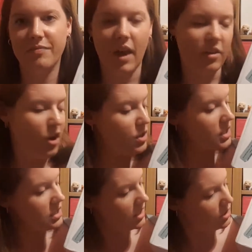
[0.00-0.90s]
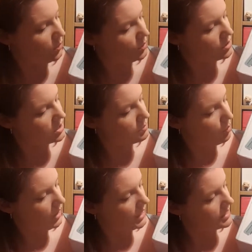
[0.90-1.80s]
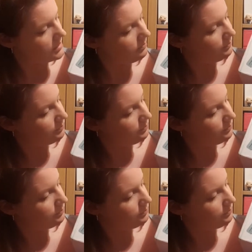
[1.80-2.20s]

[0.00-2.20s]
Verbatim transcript: at those because I don't want to spoil it.